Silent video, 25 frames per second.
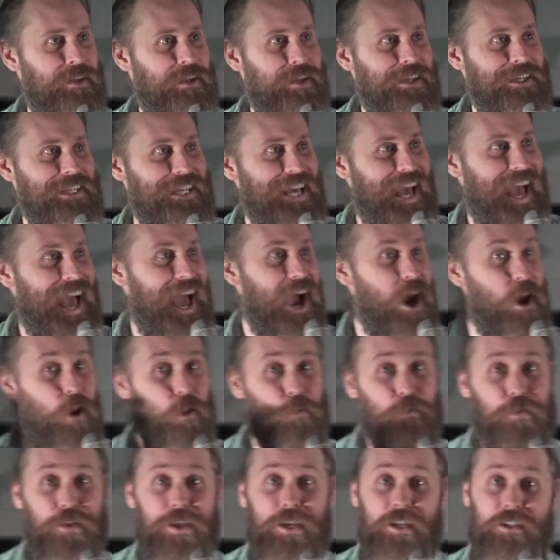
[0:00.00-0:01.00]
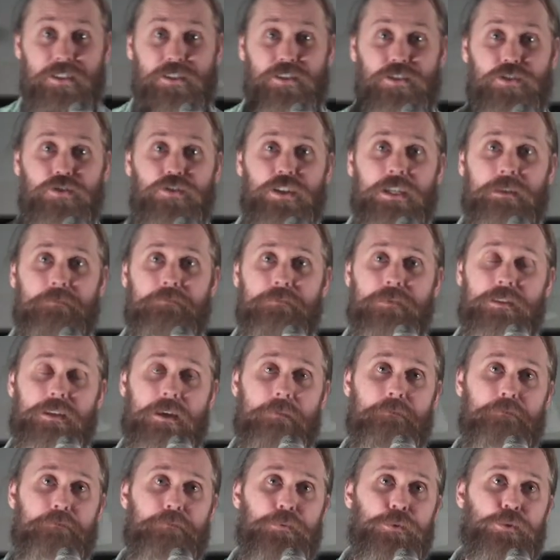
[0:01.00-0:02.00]
He held the extremes
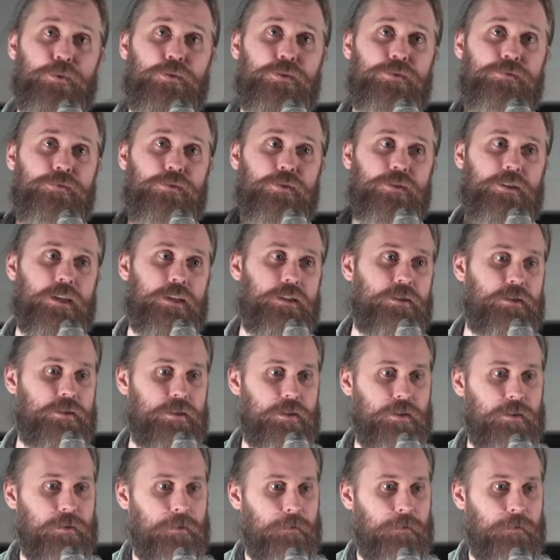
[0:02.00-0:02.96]
in beautiful tension.